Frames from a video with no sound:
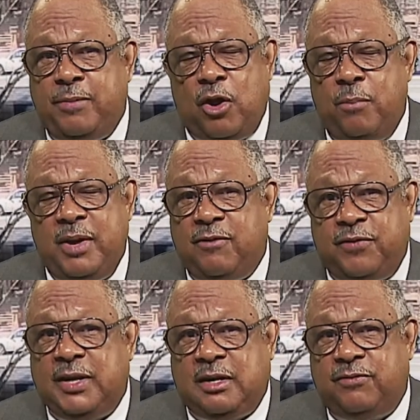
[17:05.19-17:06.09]
are going to be
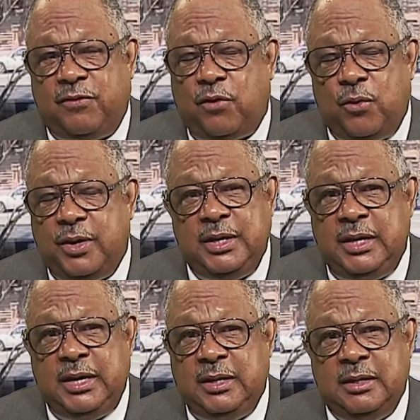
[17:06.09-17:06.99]
afflicted for 400
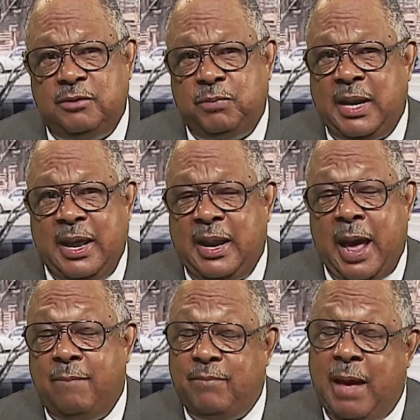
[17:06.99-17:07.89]
years. But I, am
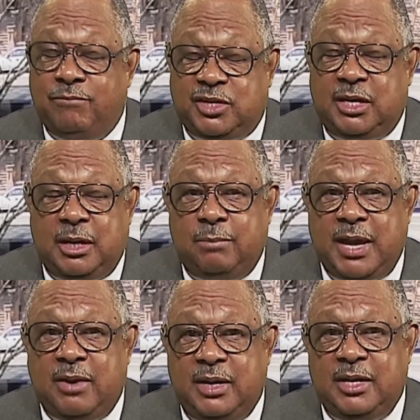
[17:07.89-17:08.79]
I'm, I'm sending them
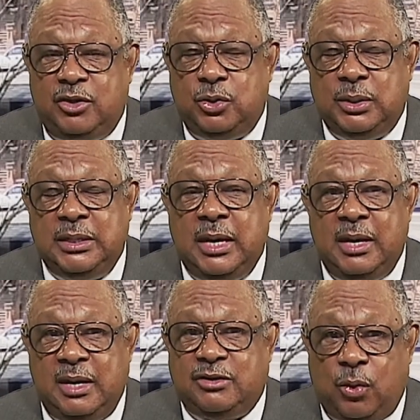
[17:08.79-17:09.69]
down there to do it.
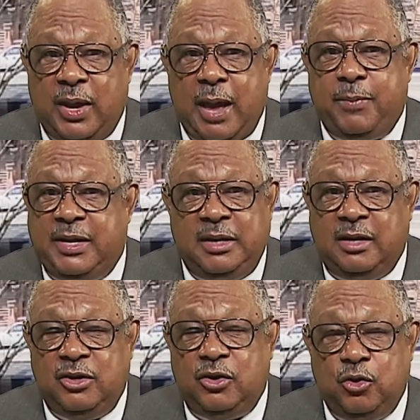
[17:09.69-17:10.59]
It's going to happen. Ain't
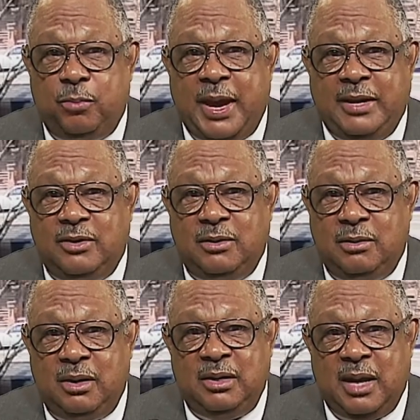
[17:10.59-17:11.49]
nothing you can do about it. You
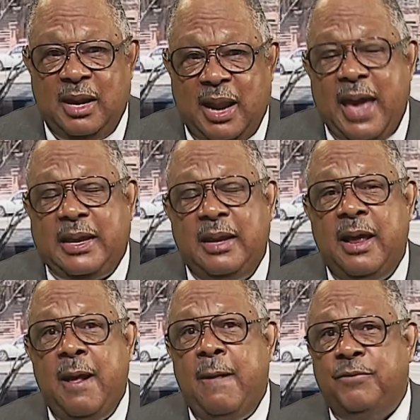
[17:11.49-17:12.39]
can not like it.
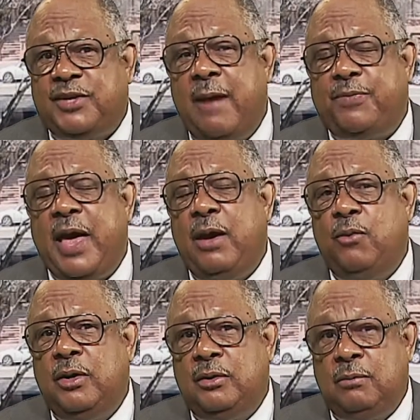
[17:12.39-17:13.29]
Same thing
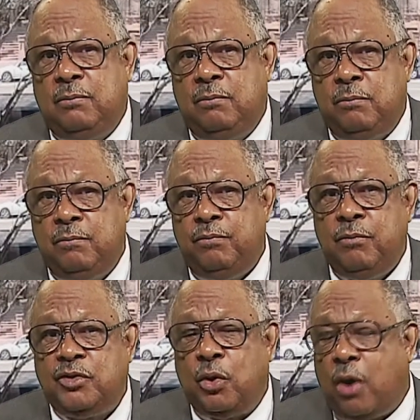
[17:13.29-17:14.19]
with
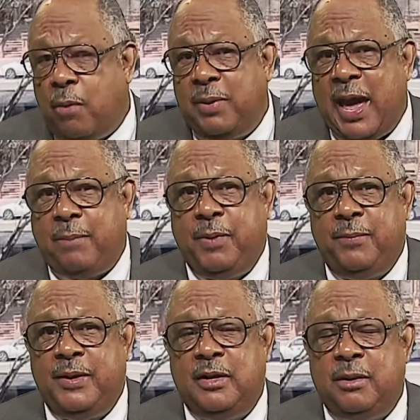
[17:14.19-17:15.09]
so called black people
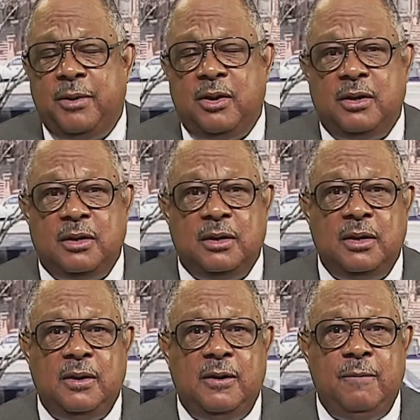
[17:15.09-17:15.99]
here in America.
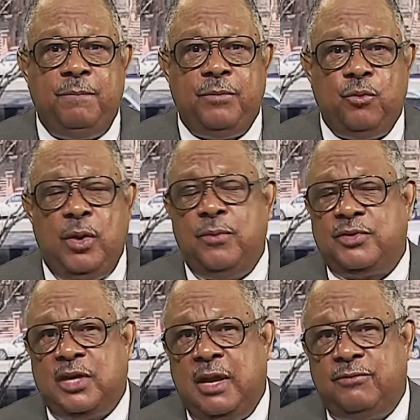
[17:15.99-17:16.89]
We were
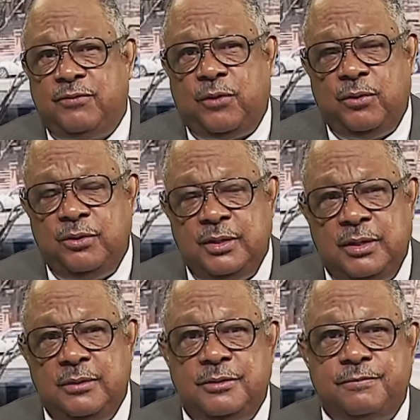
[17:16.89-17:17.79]
slaves for 400
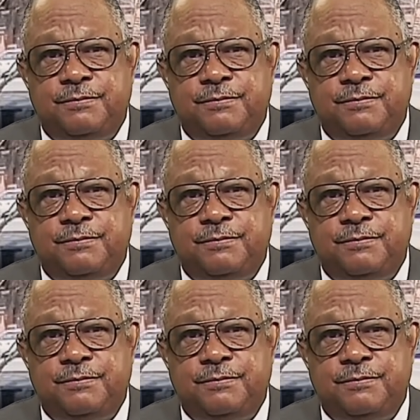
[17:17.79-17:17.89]
years